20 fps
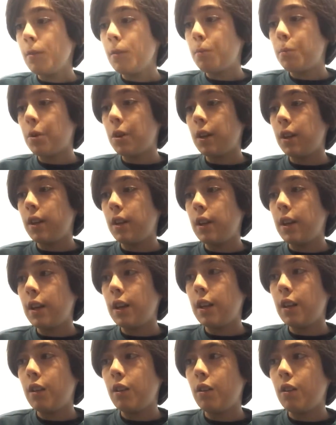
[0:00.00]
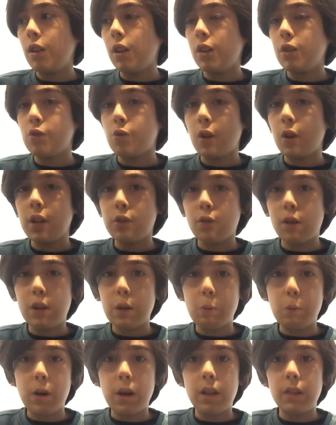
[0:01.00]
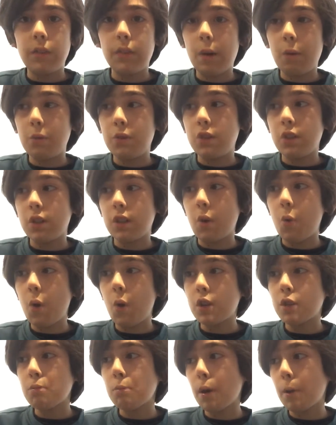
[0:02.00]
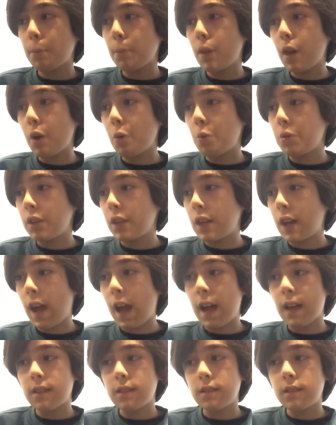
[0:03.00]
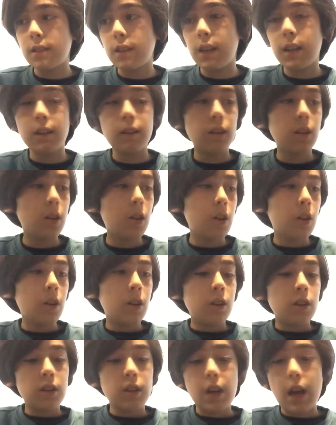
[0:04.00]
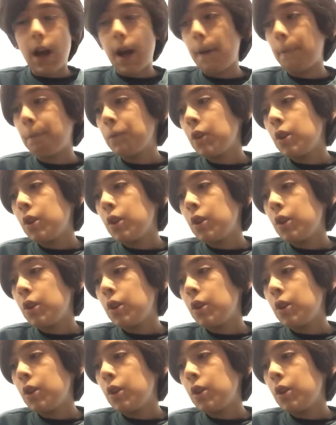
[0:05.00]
put it in in 2021 that was just a question mark block with a casting, yeah.